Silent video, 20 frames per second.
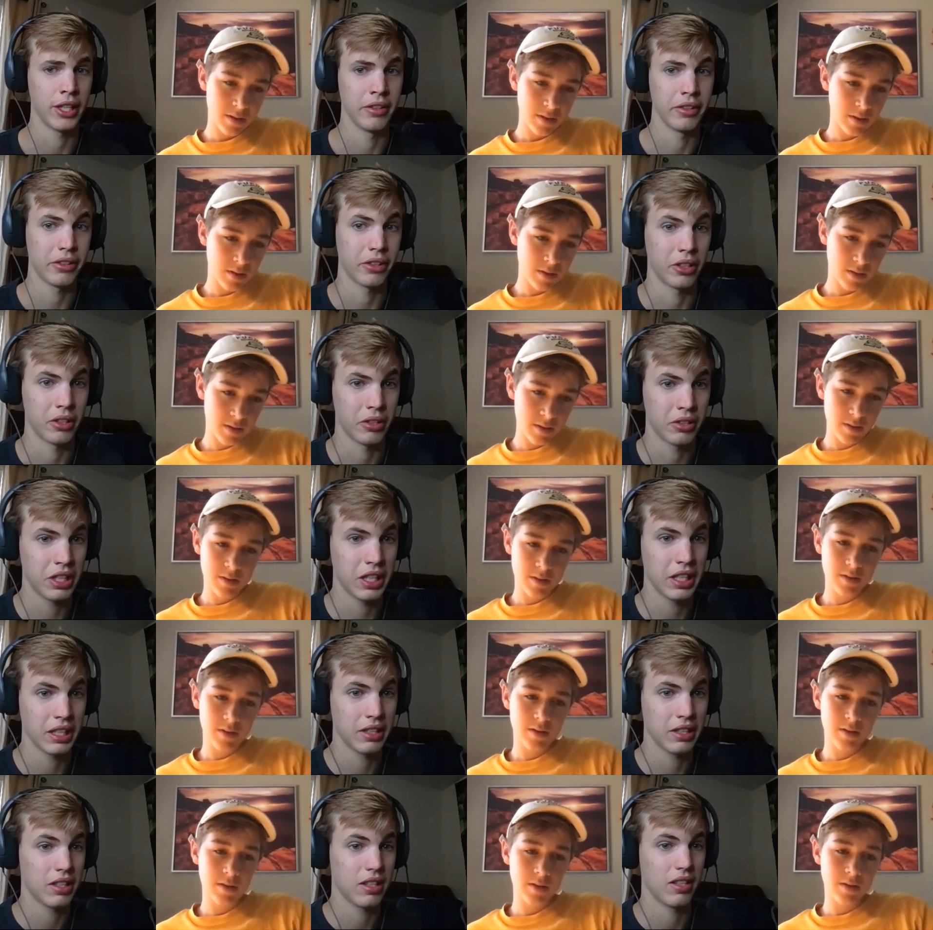Speaker 1: the
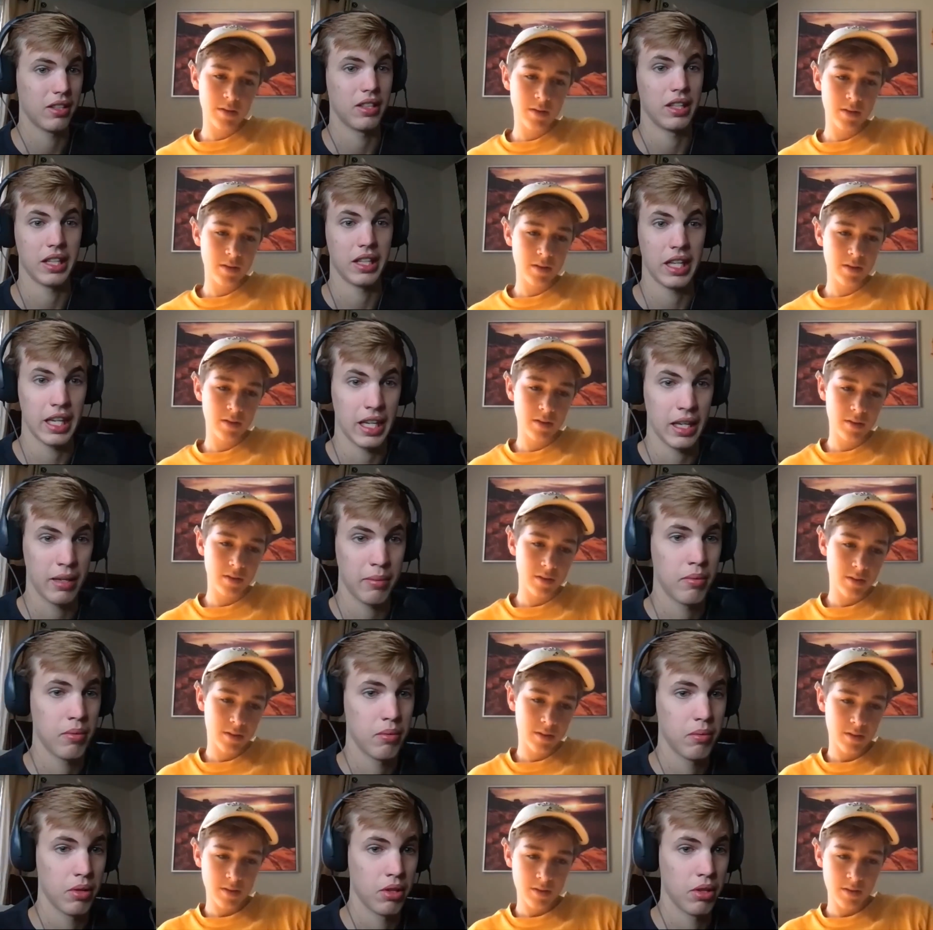thirteenth, the game,
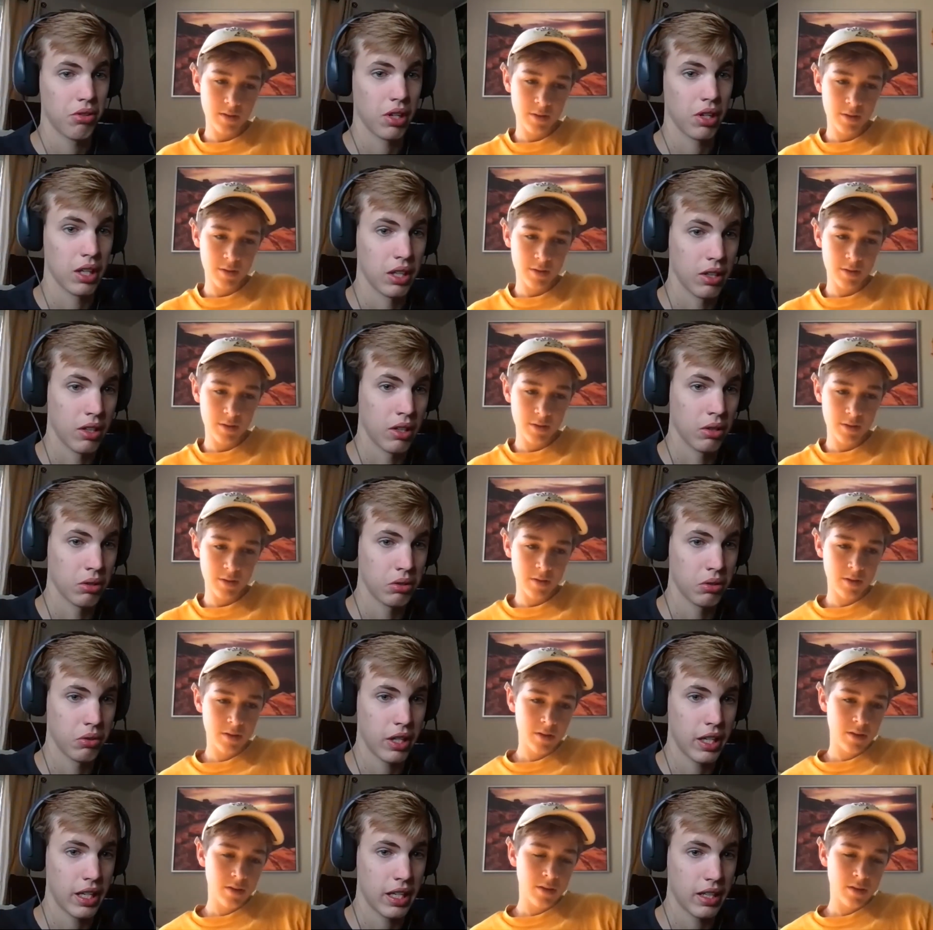which I
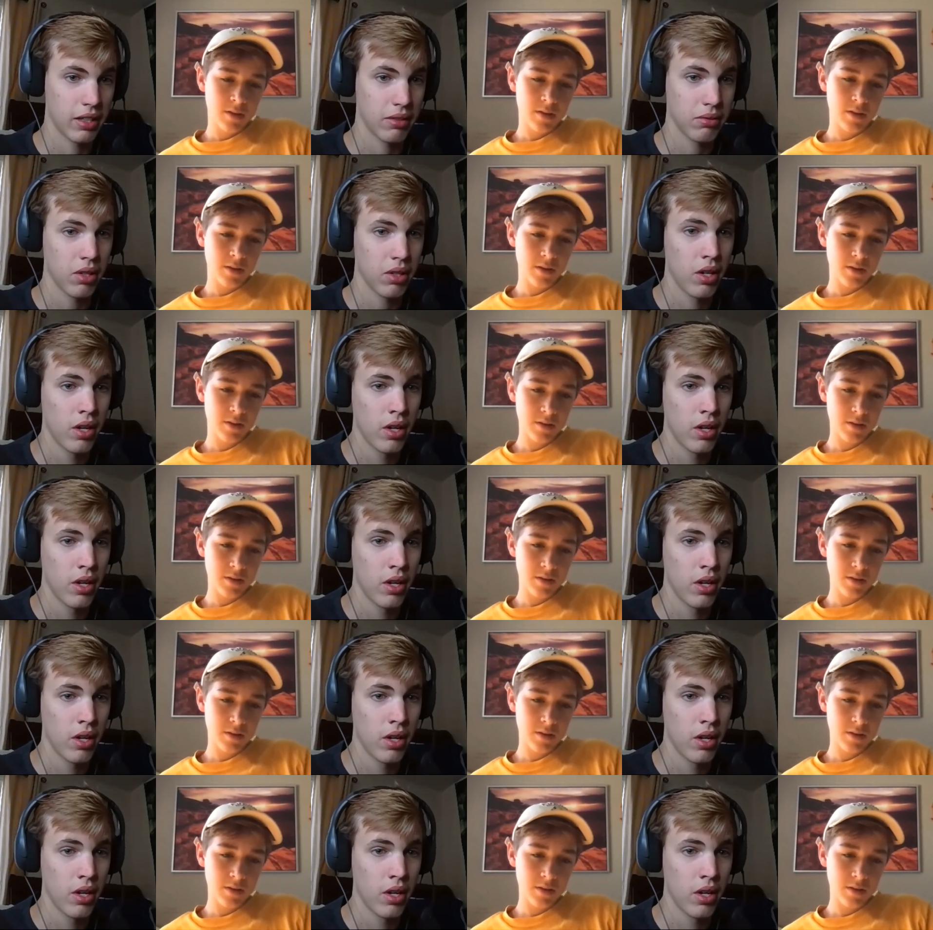also have.